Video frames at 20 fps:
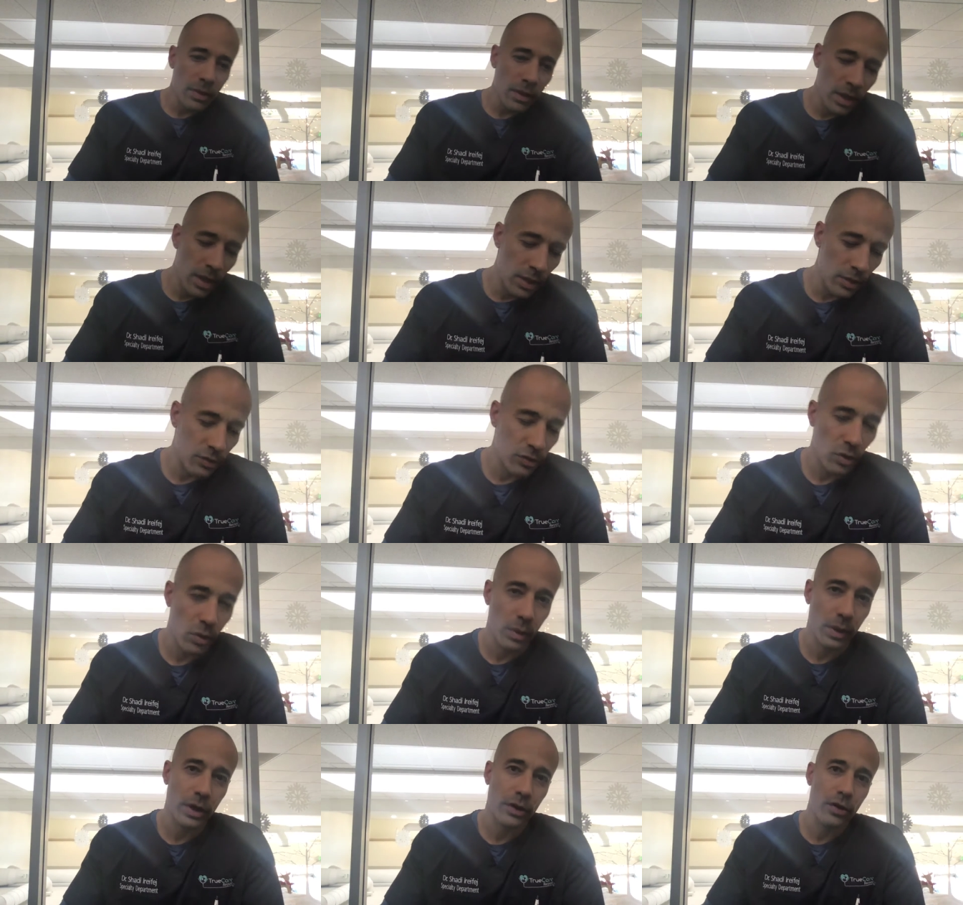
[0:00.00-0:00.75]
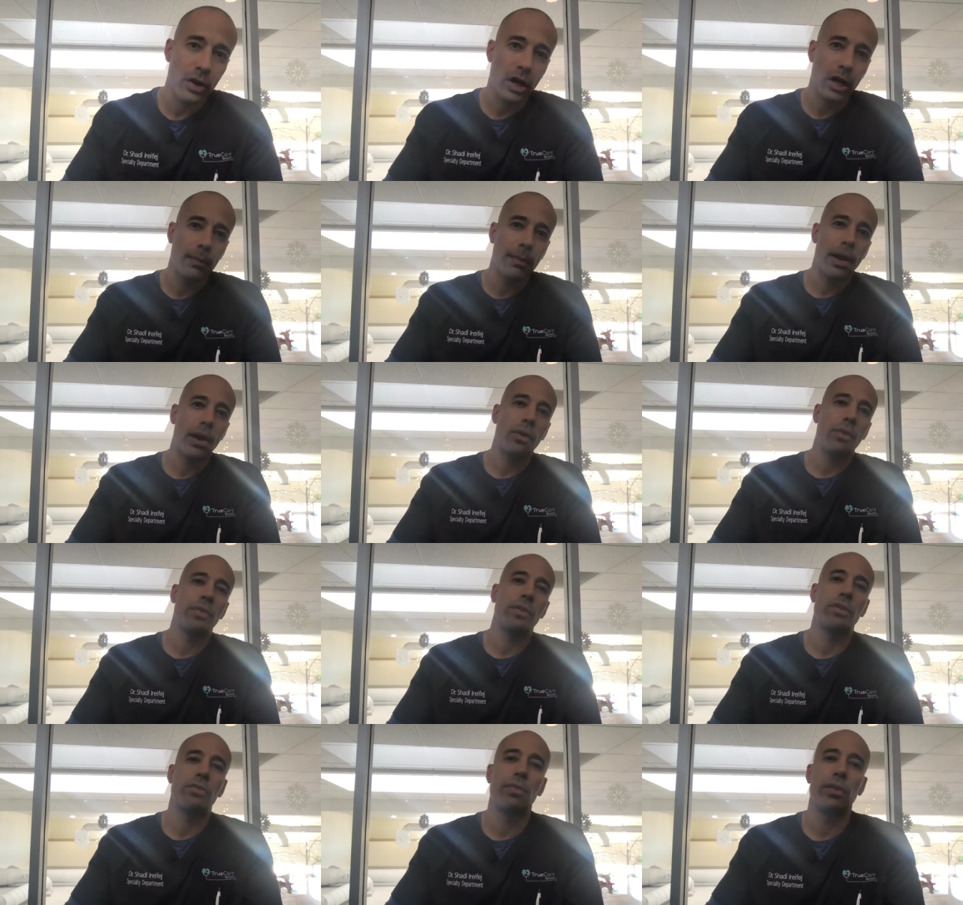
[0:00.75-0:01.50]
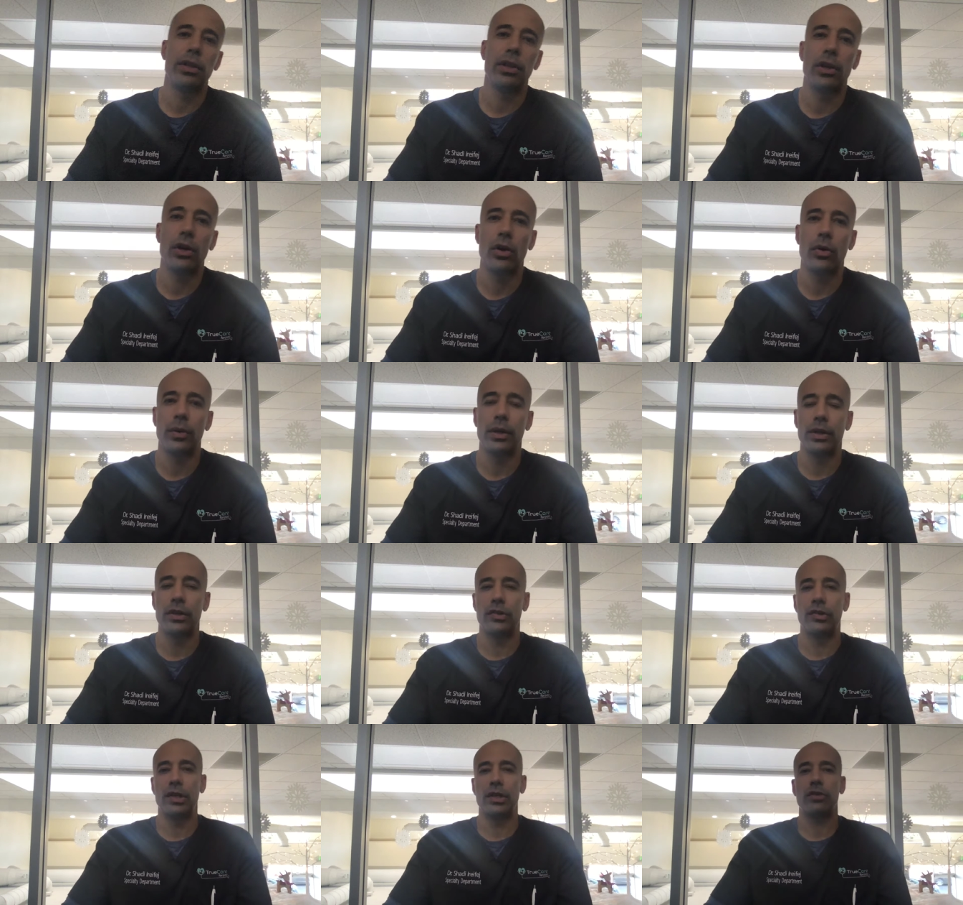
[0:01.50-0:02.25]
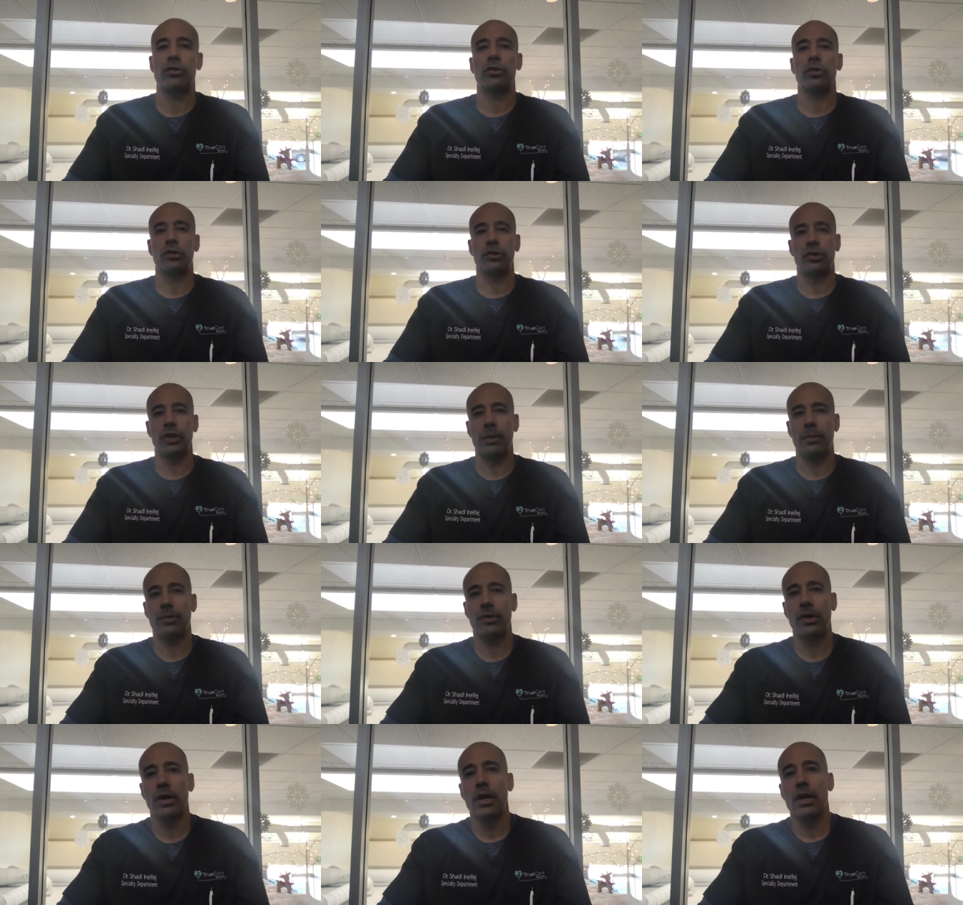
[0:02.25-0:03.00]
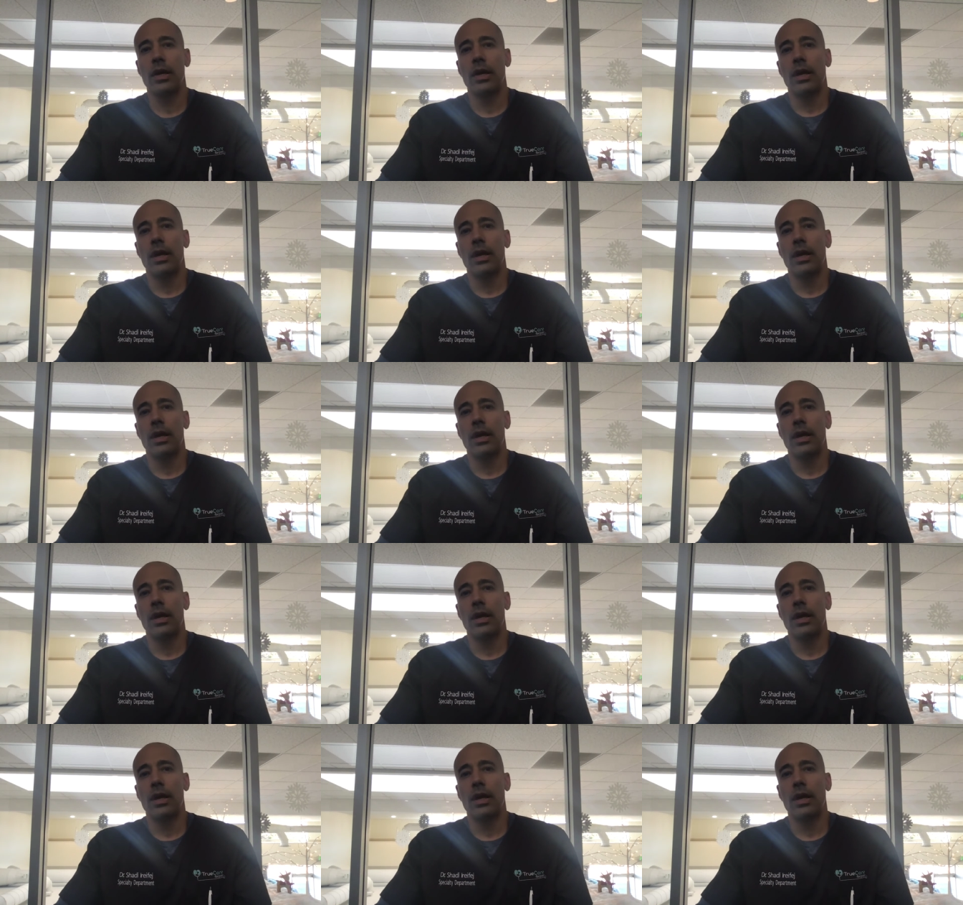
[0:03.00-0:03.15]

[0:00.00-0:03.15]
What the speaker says: And so we're going to talk about in this video is internships.